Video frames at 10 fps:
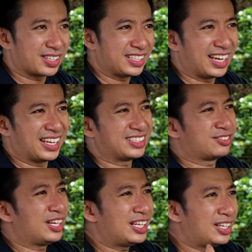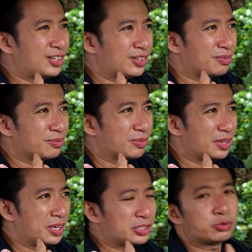yeah, it's really,
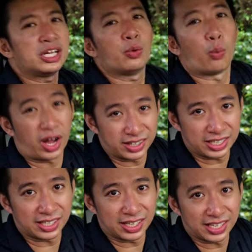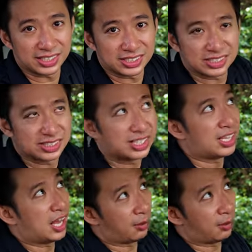it's really wanting, guys.